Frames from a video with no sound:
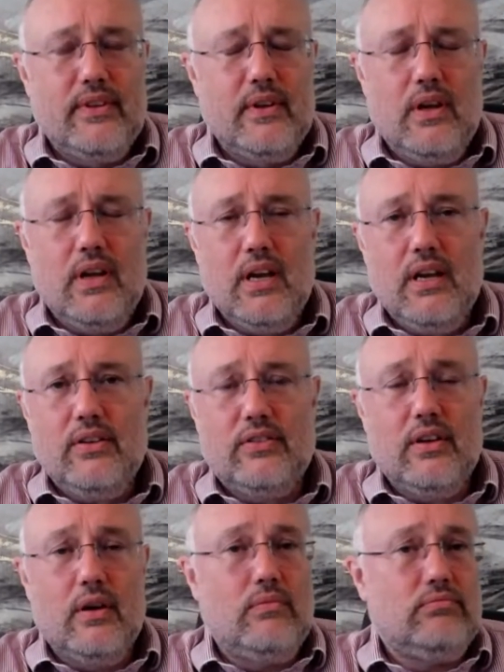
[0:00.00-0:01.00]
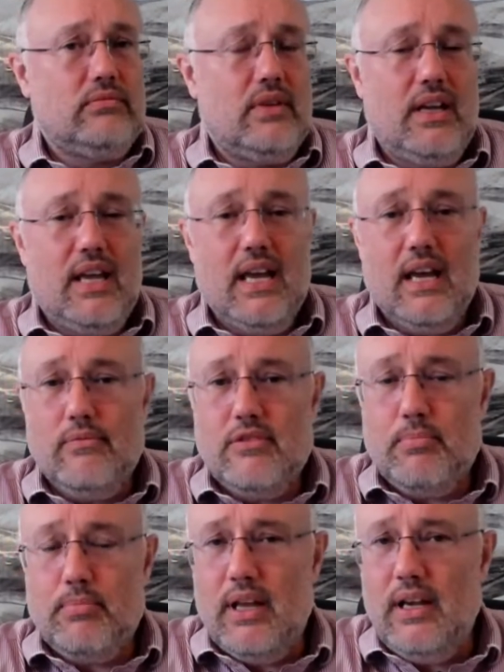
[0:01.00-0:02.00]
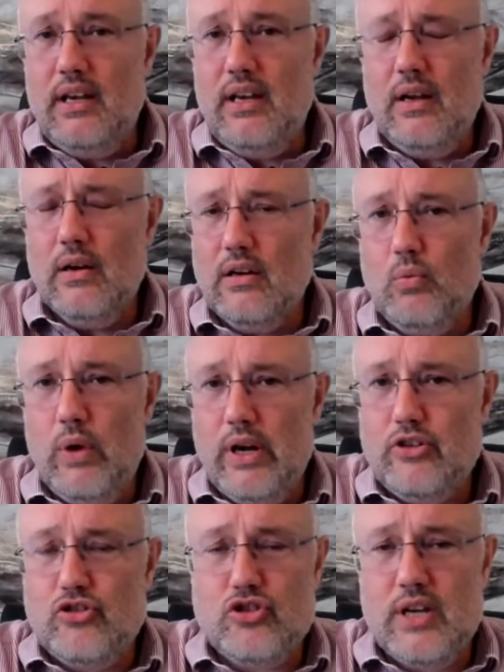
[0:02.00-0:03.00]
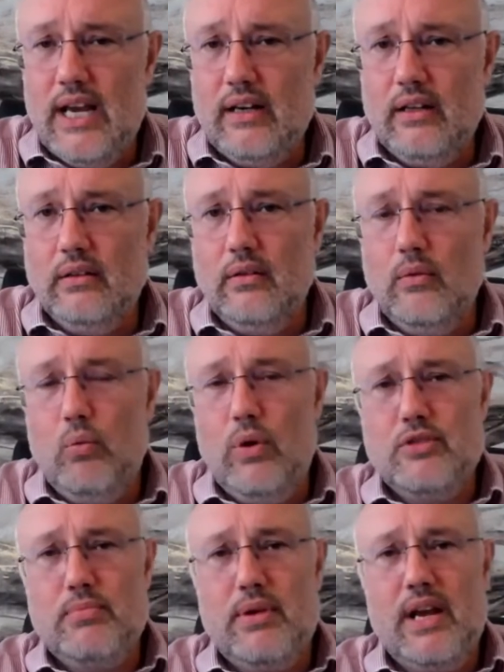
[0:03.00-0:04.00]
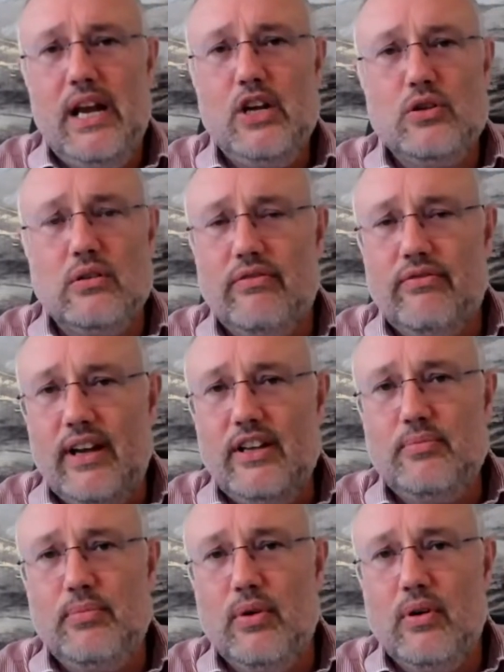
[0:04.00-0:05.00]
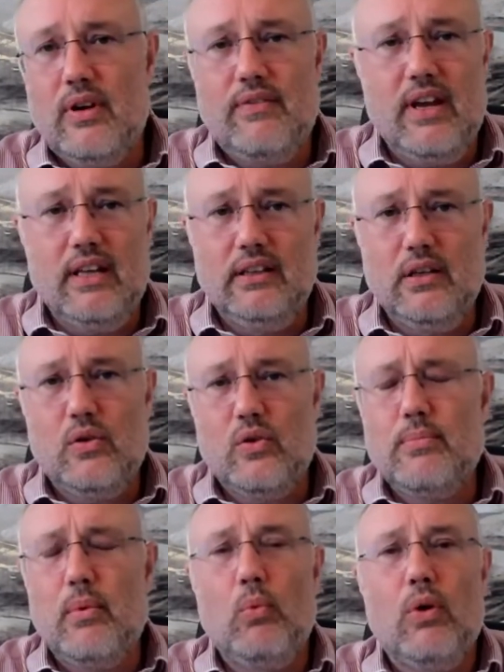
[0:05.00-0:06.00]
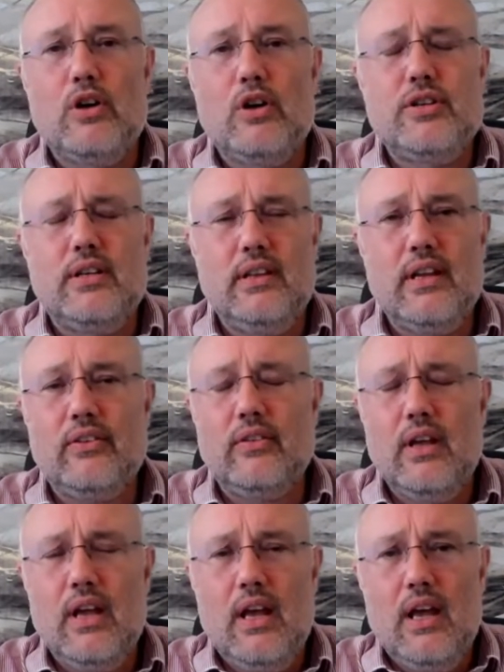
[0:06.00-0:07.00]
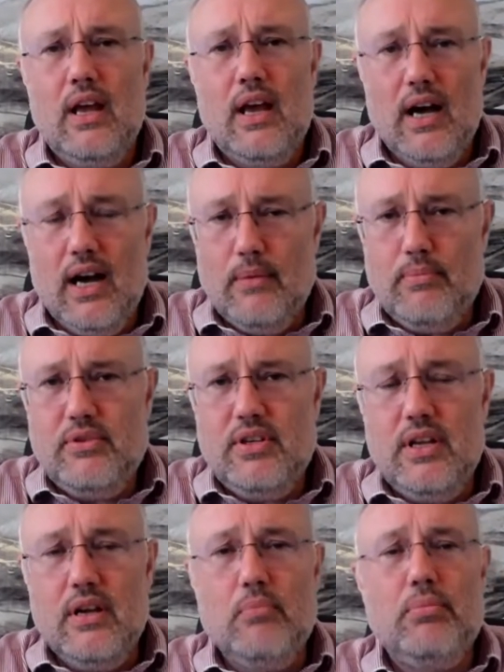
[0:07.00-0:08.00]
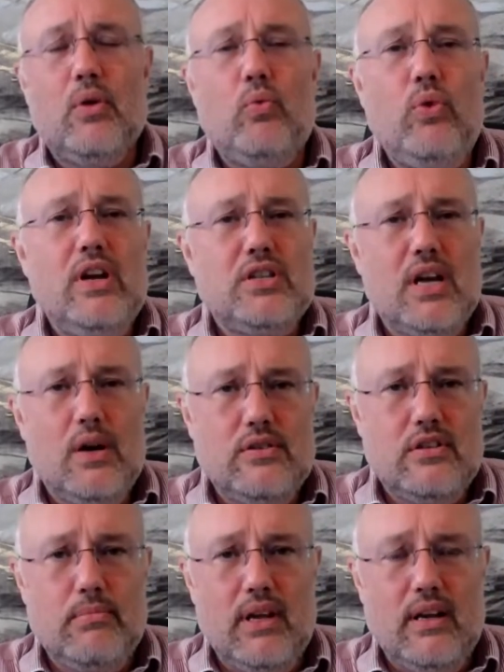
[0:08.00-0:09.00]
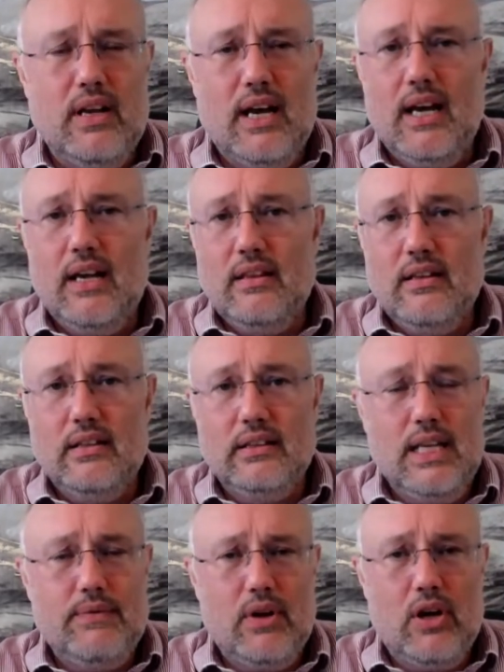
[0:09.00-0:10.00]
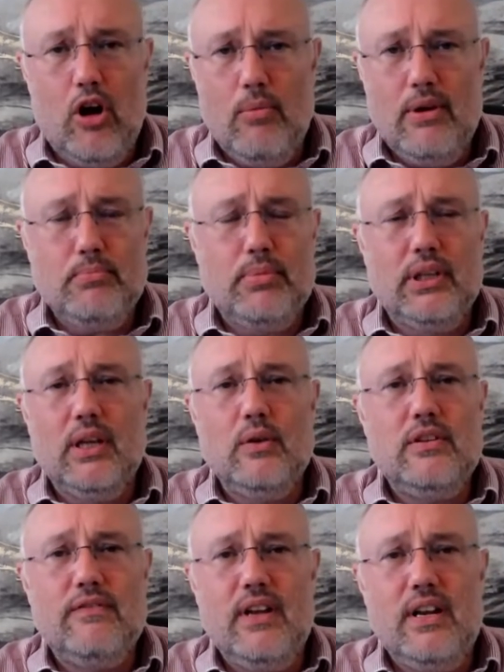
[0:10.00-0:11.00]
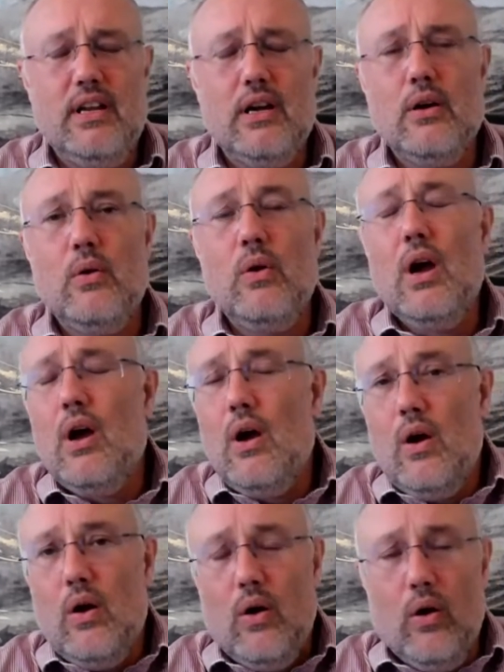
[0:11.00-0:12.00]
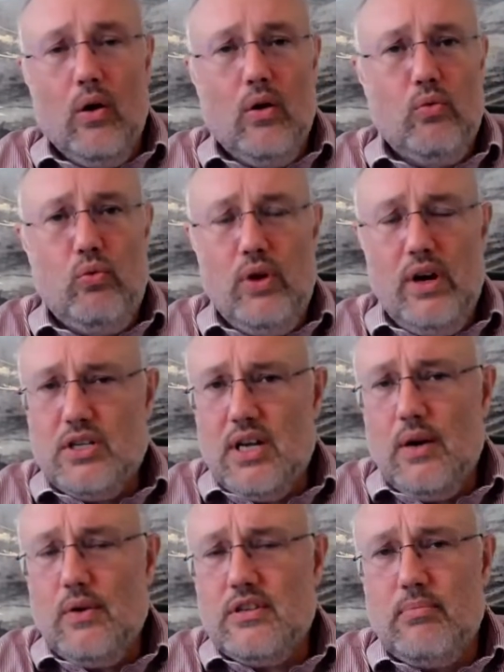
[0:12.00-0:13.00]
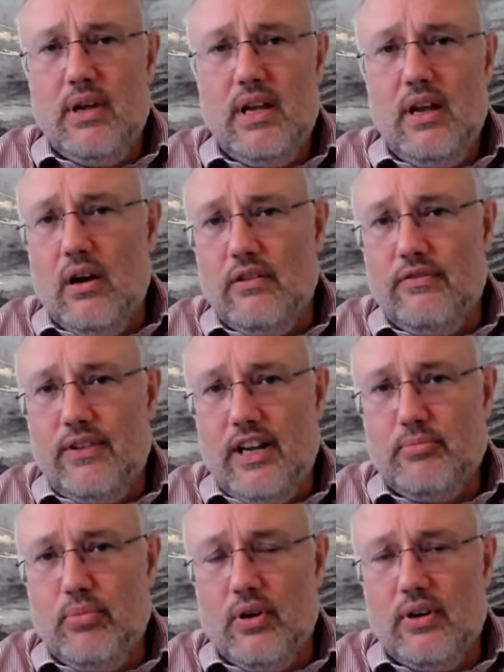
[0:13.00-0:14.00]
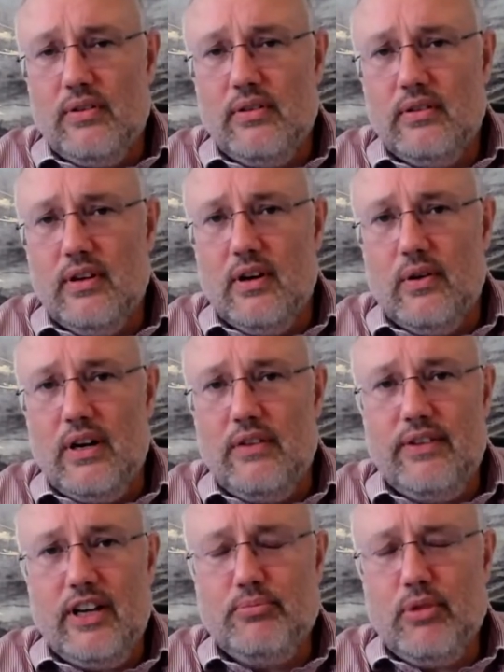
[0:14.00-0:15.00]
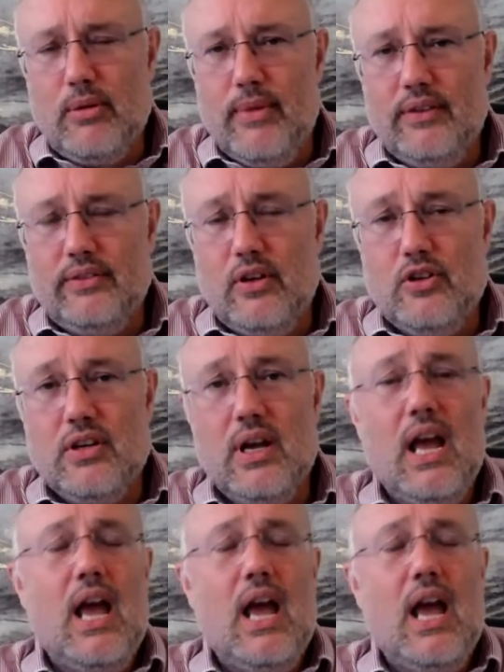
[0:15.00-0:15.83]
Okay, so again, depending on which channel, which page on Facebook, if you're in the group watching this, up to you, but reach out to me. Either leave a comment below the video or reach out to me on Facebook, all right, Facebook Messenger.